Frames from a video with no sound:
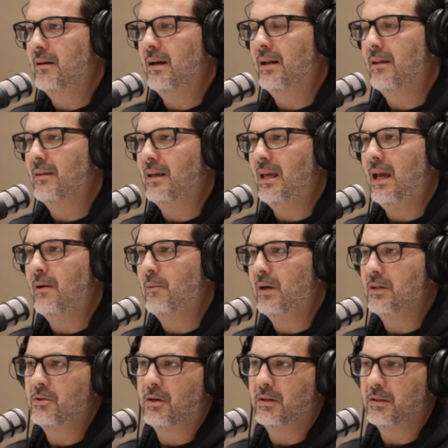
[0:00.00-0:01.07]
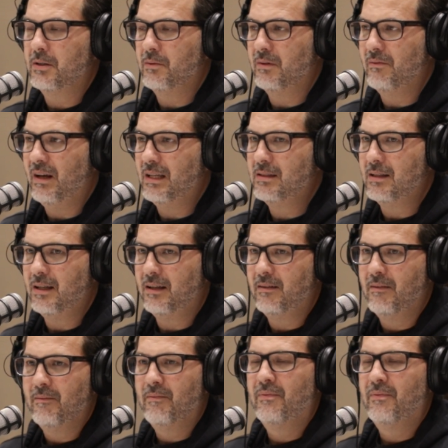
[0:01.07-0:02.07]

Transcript: kind of the gateway drug to investing.